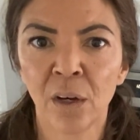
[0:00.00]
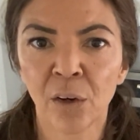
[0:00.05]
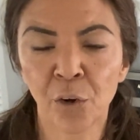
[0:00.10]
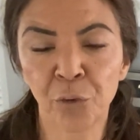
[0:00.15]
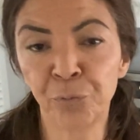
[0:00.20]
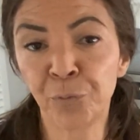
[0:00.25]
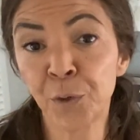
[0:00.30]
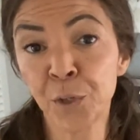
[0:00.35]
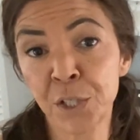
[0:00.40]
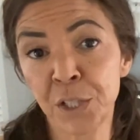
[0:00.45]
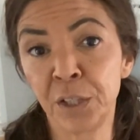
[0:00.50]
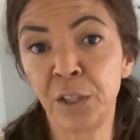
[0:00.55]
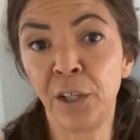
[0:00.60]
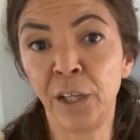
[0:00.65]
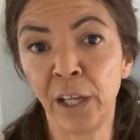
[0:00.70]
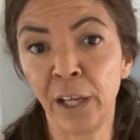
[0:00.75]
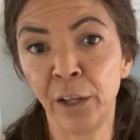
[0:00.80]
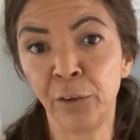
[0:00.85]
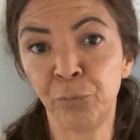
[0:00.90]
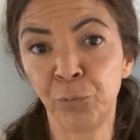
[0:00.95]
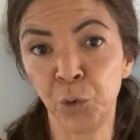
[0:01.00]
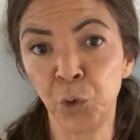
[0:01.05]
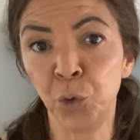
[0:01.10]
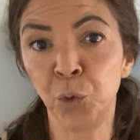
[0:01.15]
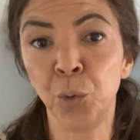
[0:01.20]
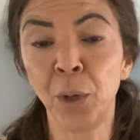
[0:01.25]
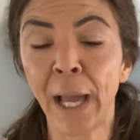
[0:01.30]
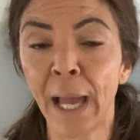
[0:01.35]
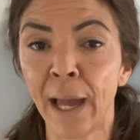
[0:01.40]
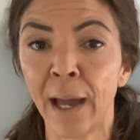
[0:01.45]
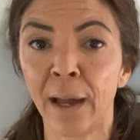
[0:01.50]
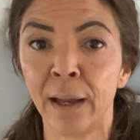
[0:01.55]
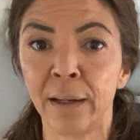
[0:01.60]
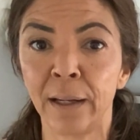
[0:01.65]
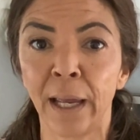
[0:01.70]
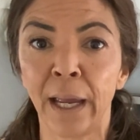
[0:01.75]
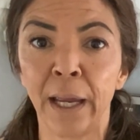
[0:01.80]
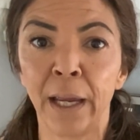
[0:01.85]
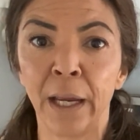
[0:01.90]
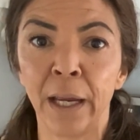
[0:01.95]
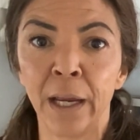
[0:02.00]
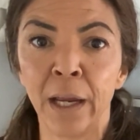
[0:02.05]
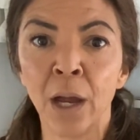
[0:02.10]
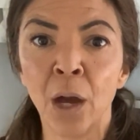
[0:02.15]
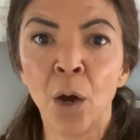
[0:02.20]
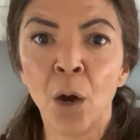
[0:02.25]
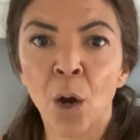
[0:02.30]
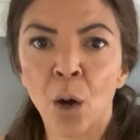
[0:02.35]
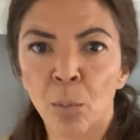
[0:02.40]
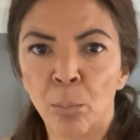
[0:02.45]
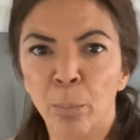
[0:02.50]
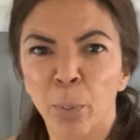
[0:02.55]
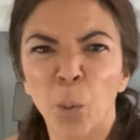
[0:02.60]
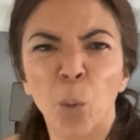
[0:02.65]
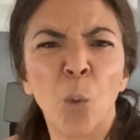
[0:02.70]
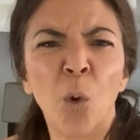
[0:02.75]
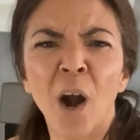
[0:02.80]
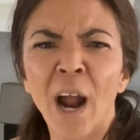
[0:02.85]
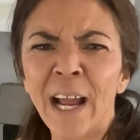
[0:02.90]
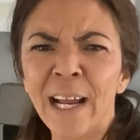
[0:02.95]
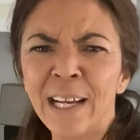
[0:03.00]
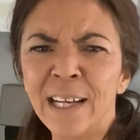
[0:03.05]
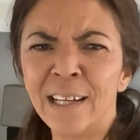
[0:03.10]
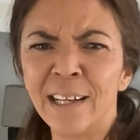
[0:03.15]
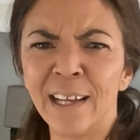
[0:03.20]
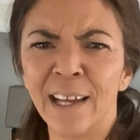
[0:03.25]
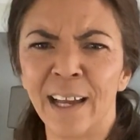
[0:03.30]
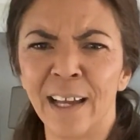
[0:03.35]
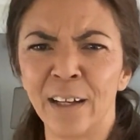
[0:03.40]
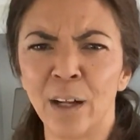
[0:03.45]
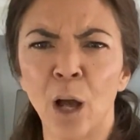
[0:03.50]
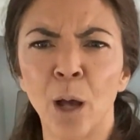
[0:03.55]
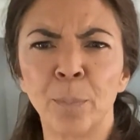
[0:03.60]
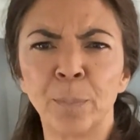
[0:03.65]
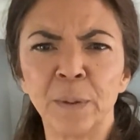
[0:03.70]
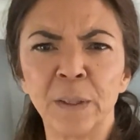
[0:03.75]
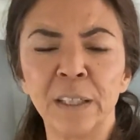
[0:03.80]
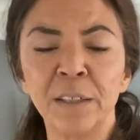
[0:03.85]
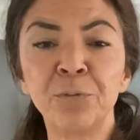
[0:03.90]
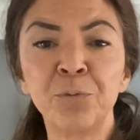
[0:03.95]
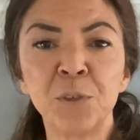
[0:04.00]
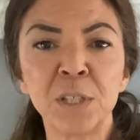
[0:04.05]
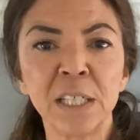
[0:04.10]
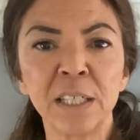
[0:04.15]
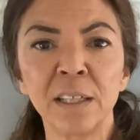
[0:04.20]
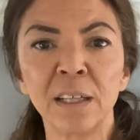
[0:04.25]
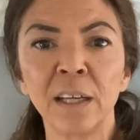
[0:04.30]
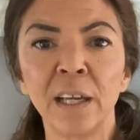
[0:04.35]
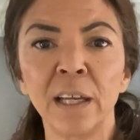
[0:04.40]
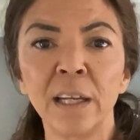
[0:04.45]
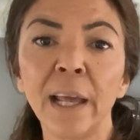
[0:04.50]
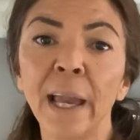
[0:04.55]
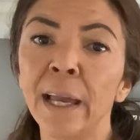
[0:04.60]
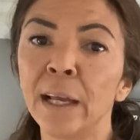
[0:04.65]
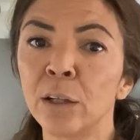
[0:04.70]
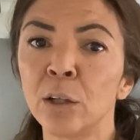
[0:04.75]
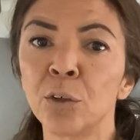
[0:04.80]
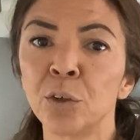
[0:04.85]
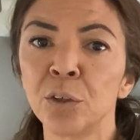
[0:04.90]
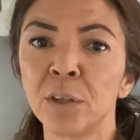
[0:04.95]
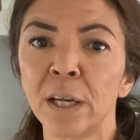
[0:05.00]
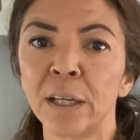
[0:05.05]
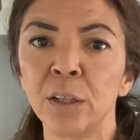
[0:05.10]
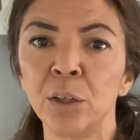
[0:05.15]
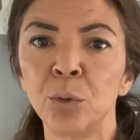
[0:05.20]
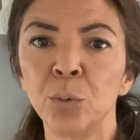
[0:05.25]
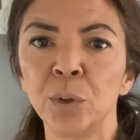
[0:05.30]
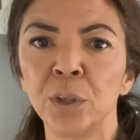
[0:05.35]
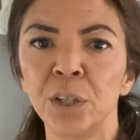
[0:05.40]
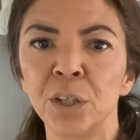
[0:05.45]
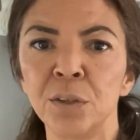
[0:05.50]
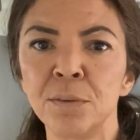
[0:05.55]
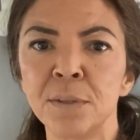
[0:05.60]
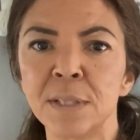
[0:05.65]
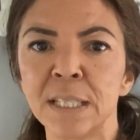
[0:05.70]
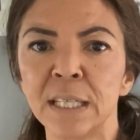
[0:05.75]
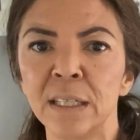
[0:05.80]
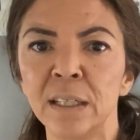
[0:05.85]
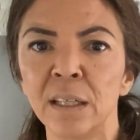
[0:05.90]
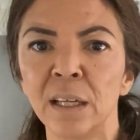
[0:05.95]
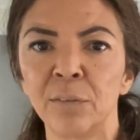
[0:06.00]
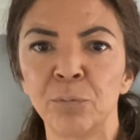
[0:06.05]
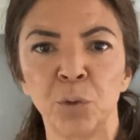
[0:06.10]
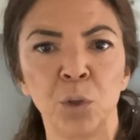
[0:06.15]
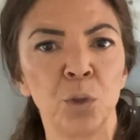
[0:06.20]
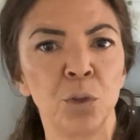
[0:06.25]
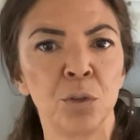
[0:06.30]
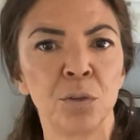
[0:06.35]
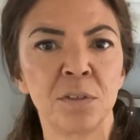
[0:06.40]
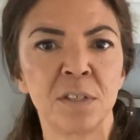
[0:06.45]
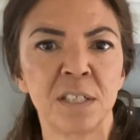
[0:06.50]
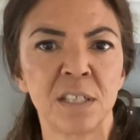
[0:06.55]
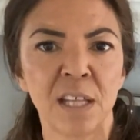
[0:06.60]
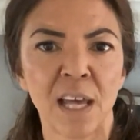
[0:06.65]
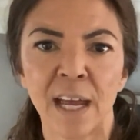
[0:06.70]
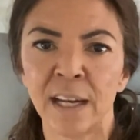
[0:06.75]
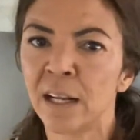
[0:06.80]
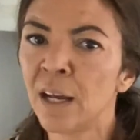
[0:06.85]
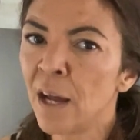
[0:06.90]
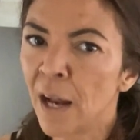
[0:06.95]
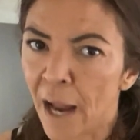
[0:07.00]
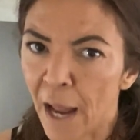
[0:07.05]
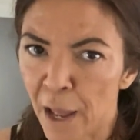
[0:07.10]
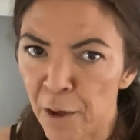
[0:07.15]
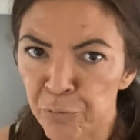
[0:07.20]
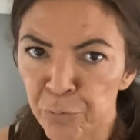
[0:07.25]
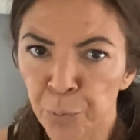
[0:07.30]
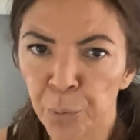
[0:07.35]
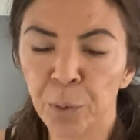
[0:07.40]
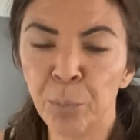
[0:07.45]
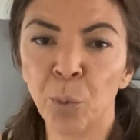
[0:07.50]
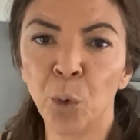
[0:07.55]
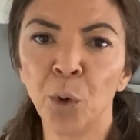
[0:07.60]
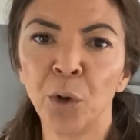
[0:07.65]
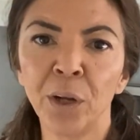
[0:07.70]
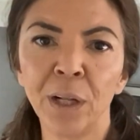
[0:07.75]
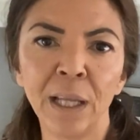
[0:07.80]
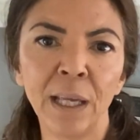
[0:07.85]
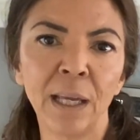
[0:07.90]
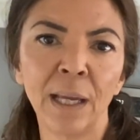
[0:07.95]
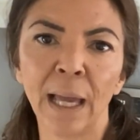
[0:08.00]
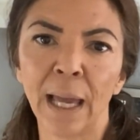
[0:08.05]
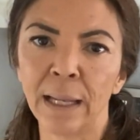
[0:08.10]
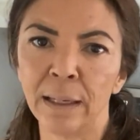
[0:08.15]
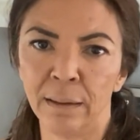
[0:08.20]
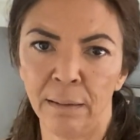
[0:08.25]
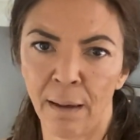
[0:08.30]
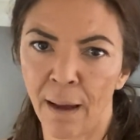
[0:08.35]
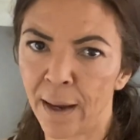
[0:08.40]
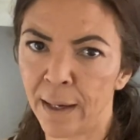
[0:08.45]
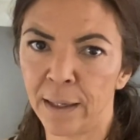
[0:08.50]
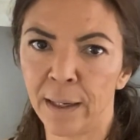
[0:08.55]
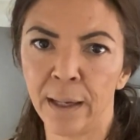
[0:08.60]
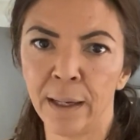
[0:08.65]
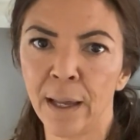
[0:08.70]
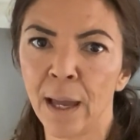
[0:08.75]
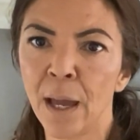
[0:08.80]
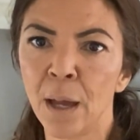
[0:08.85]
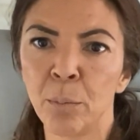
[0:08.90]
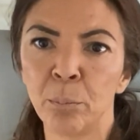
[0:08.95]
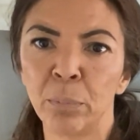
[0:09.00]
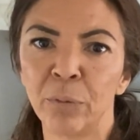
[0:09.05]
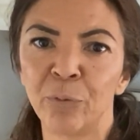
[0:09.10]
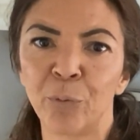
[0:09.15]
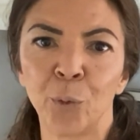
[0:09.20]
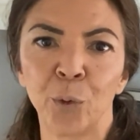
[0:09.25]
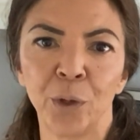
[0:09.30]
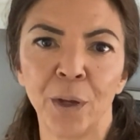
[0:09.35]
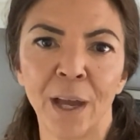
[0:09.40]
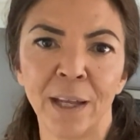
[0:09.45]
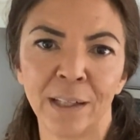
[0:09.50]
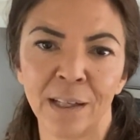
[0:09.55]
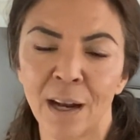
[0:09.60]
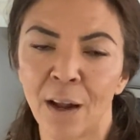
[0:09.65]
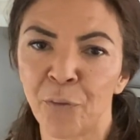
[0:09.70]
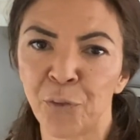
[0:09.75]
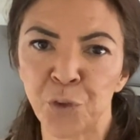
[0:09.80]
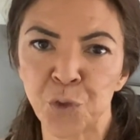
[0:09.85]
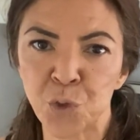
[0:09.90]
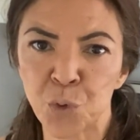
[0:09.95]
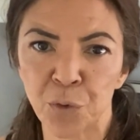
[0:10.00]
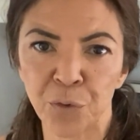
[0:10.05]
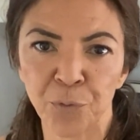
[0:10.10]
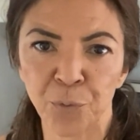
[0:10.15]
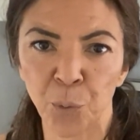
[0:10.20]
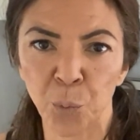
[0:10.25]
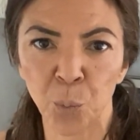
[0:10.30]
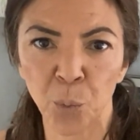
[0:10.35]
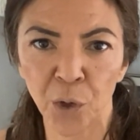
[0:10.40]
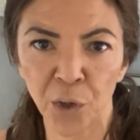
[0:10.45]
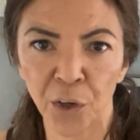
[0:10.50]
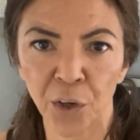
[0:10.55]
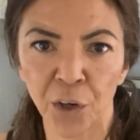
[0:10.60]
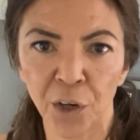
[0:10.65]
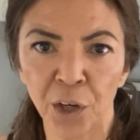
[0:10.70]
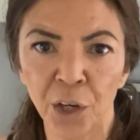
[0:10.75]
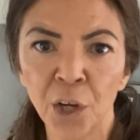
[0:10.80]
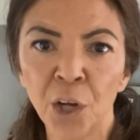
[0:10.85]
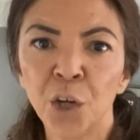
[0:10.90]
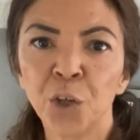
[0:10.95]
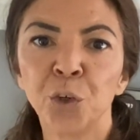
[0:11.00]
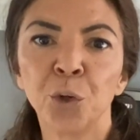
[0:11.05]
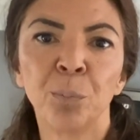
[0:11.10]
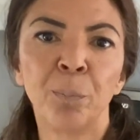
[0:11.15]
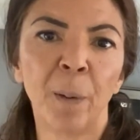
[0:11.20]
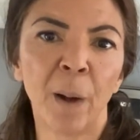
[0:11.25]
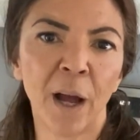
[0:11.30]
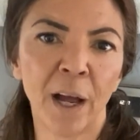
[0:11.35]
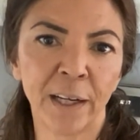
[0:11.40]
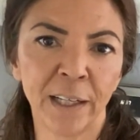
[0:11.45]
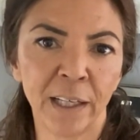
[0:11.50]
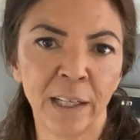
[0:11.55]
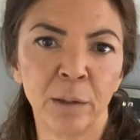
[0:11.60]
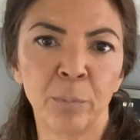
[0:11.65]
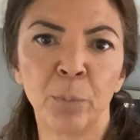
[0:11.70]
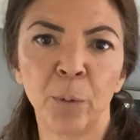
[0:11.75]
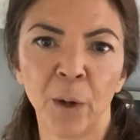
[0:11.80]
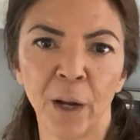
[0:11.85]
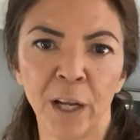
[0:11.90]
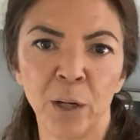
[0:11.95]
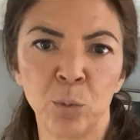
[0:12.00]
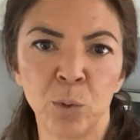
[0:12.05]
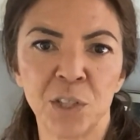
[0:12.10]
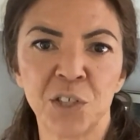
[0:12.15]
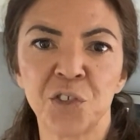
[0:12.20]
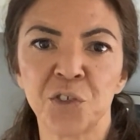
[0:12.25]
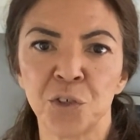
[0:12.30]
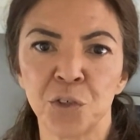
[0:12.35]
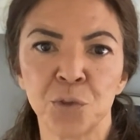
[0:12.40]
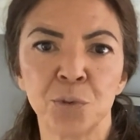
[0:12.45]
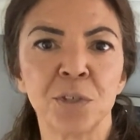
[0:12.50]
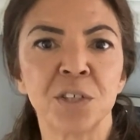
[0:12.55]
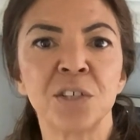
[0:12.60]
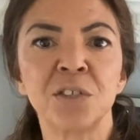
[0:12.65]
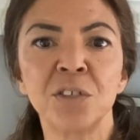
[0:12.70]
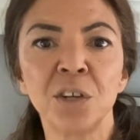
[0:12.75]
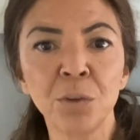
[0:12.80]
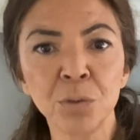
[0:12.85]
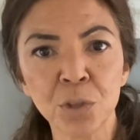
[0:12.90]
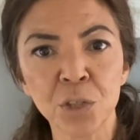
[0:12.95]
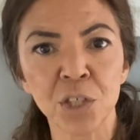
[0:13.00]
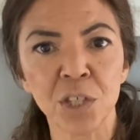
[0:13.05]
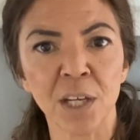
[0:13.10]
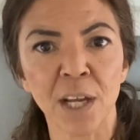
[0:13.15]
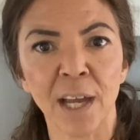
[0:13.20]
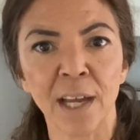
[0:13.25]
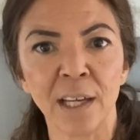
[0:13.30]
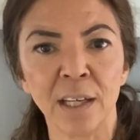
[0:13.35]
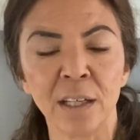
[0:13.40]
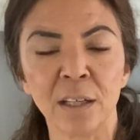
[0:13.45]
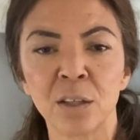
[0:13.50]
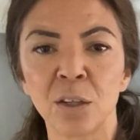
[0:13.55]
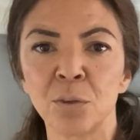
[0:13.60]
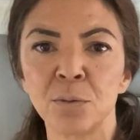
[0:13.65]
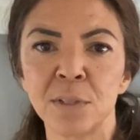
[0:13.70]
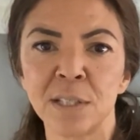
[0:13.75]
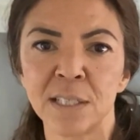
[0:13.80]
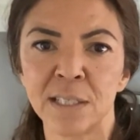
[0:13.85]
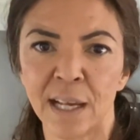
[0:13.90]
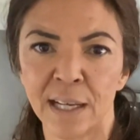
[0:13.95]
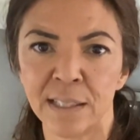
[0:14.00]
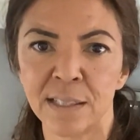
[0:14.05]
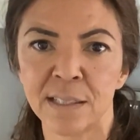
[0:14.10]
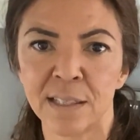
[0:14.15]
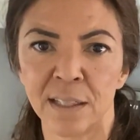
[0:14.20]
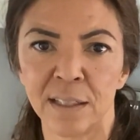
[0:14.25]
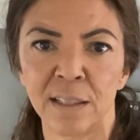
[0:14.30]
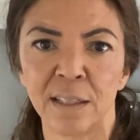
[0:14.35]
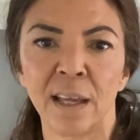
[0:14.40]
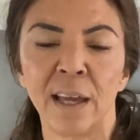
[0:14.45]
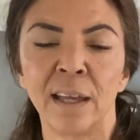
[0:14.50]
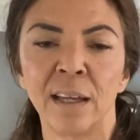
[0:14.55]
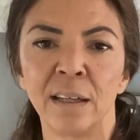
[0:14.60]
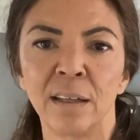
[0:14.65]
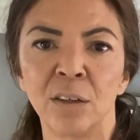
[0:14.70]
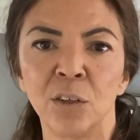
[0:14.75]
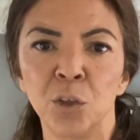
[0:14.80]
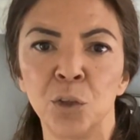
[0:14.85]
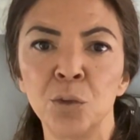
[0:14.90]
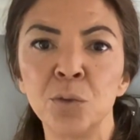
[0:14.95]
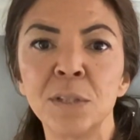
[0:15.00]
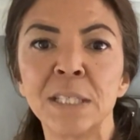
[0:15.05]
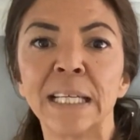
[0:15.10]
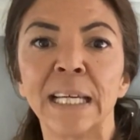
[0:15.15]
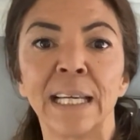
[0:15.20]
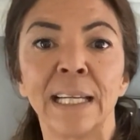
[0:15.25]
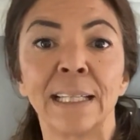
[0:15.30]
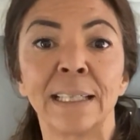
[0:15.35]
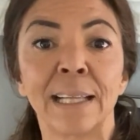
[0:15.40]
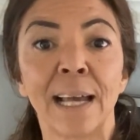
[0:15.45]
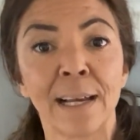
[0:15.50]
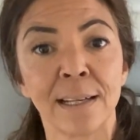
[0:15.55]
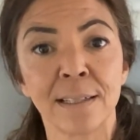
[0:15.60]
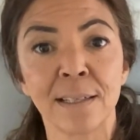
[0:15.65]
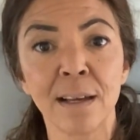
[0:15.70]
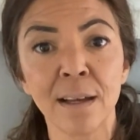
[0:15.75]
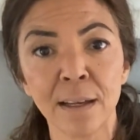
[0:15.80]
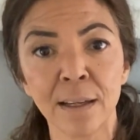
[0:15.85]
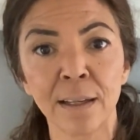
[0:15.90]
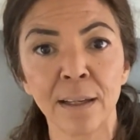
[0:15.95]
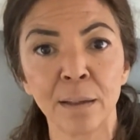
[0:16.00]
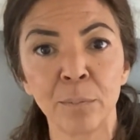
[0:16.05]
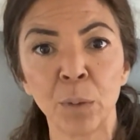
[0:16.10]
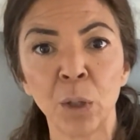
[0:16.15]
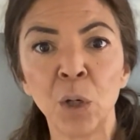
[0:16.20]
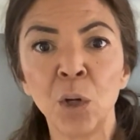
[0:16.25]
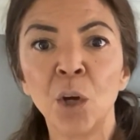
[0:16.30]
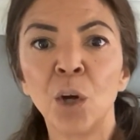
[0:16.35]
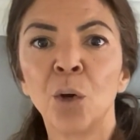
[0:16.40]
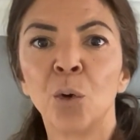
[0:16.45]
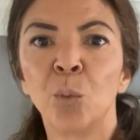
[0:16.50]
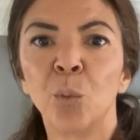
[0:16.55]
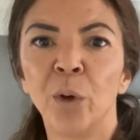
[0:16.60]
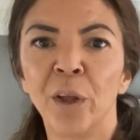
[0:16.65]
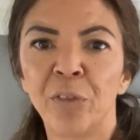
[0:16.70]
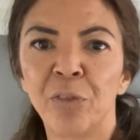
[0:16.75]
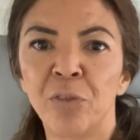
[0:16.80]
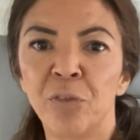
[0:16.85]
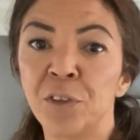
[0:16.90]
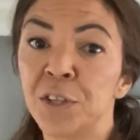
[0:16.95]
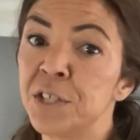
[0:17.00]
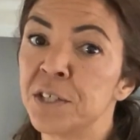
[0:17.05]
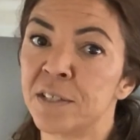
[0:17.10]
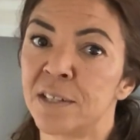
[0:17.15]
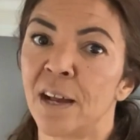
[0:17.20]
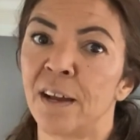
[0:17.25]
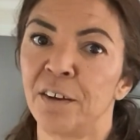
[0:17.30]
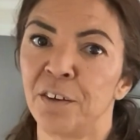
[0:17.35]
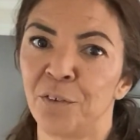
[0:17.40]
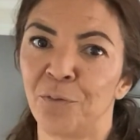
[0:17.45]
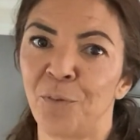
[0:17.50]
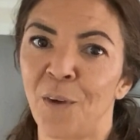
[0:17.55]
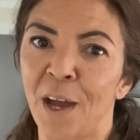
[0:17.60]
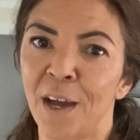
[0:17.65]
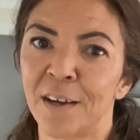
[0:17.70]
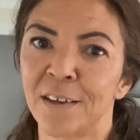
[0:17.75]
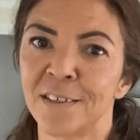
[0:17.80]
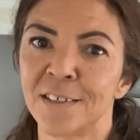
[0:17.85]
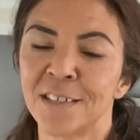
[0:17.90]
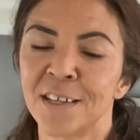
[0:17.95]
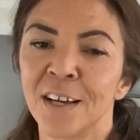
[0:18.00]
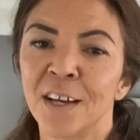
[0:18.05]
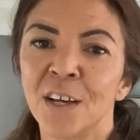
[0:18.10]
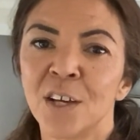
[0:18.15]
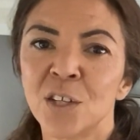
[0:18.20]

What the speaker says: Conversely, if you had a bright and uplifting inhaler that you were using, if you used that every morning at 9 a.m. before you headed out the door for work, your body and brain would start to associate those scents and using it at that time with the desired effect.